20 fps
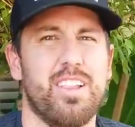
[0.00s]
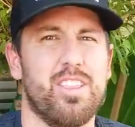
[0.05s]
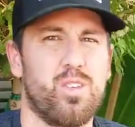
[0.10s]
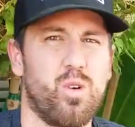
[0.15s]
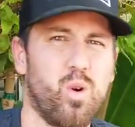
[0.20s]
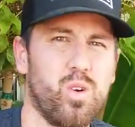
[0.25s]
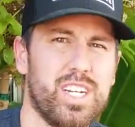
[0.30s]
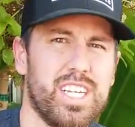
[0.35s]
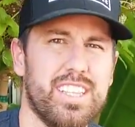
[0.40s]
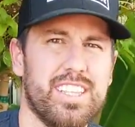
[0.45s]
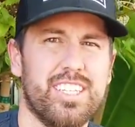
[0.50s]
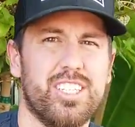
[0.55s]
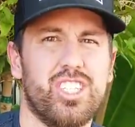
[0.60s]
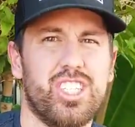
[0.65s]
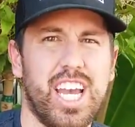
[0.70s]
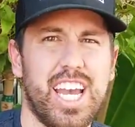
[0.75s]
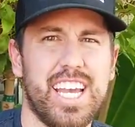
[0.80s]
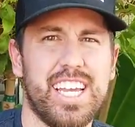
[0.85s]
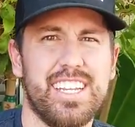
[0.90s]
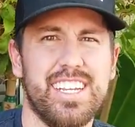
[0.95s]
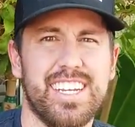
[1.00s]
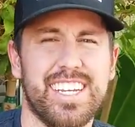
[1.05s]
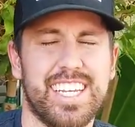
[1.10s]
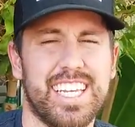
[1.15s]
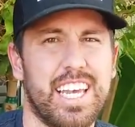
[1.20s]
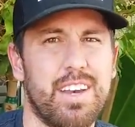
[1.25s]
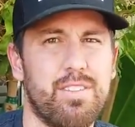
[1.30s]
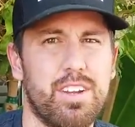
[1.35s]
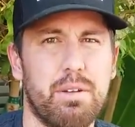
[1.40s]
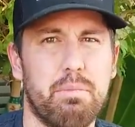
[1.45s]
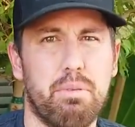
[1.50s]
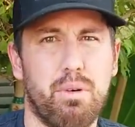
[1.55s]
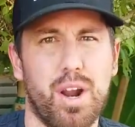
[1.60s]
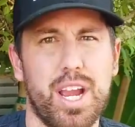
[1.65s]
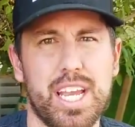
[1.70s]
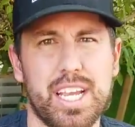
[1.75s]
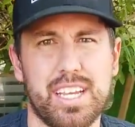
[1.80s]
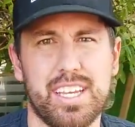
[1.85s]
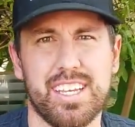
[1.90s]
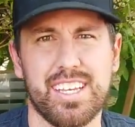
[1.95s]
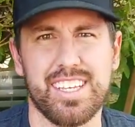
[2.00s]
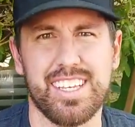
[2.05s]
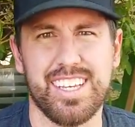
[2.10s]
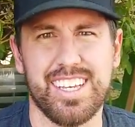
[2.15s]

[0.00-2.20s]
Throw it in the shade, give it a break.